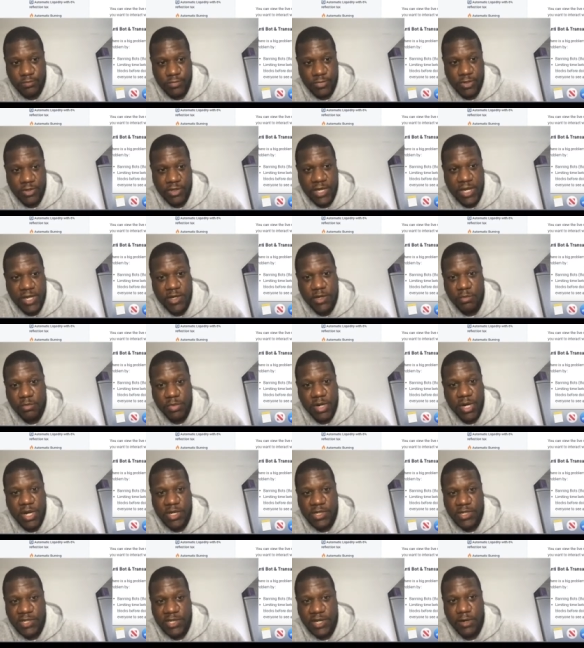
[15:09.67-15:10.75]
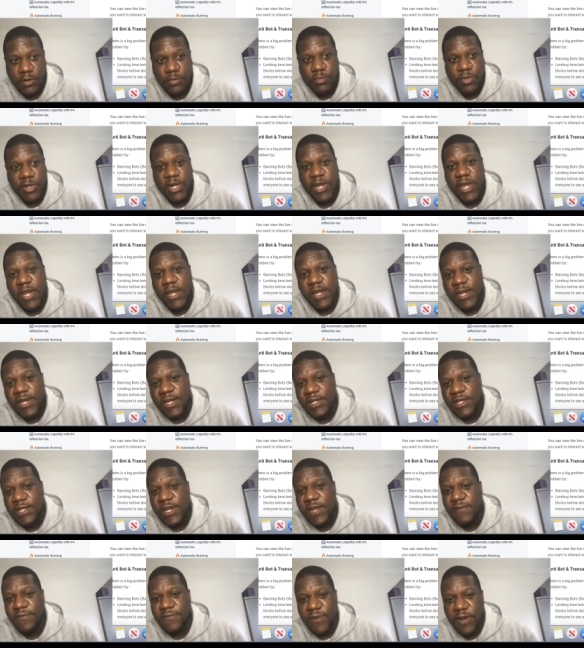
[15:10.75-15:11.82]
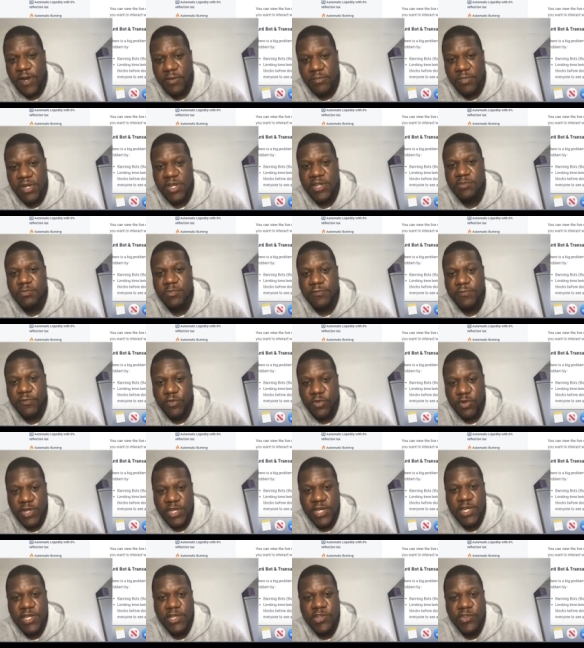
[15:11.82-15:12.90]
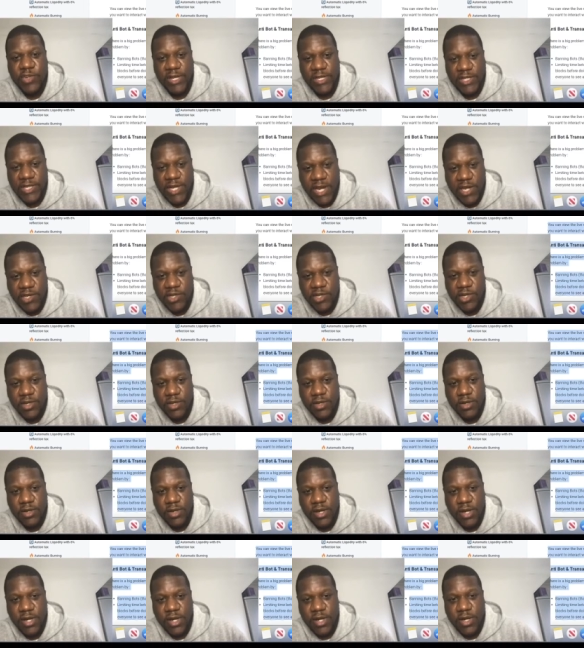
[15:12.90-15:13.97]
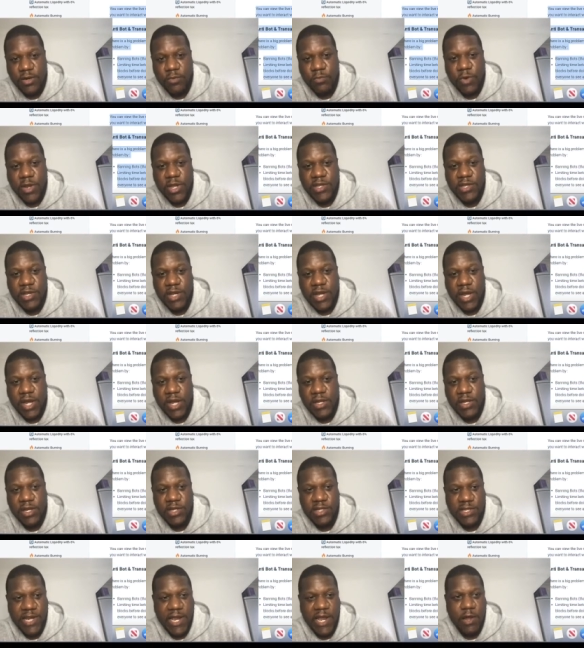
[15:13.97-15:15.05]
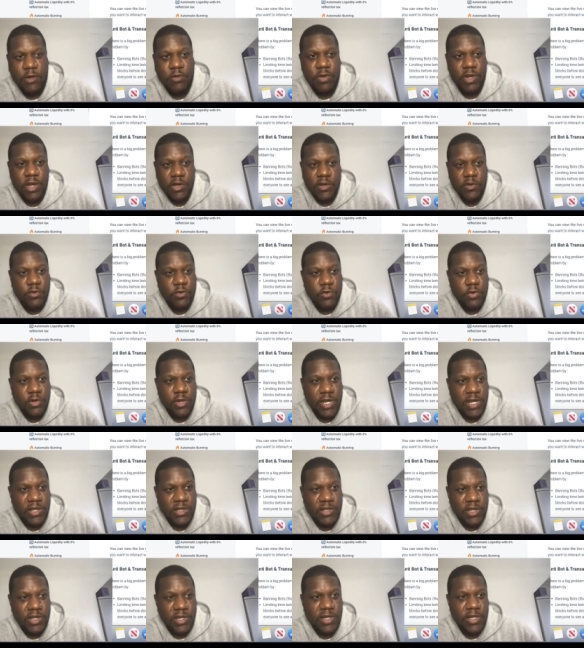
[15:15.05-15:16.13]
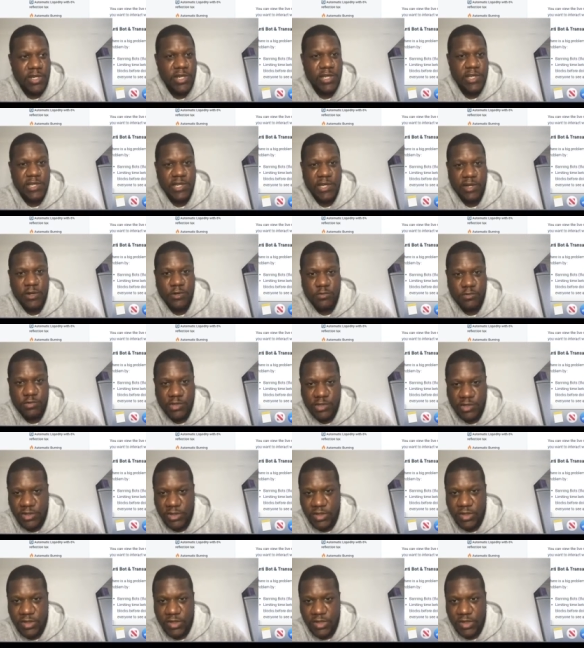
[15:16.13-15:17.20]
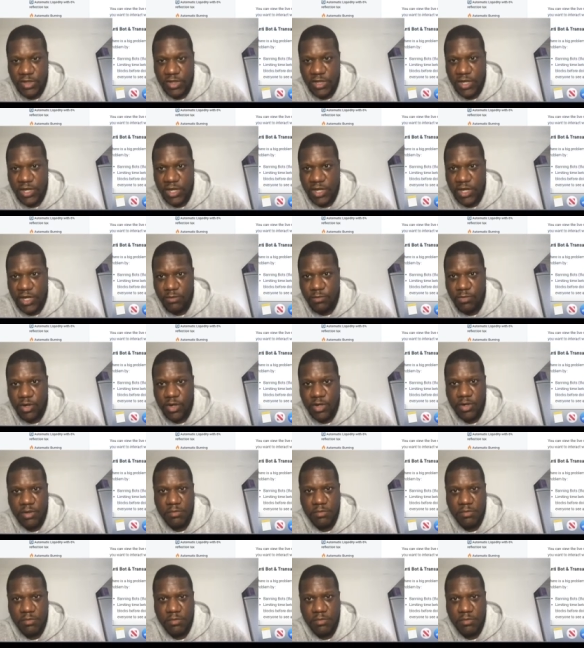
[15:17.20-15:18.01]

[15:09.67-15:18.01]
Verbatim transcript: Okay, you can buy and sell, but there is the five minutes before each transaction, which uh, does count according to the details um, on the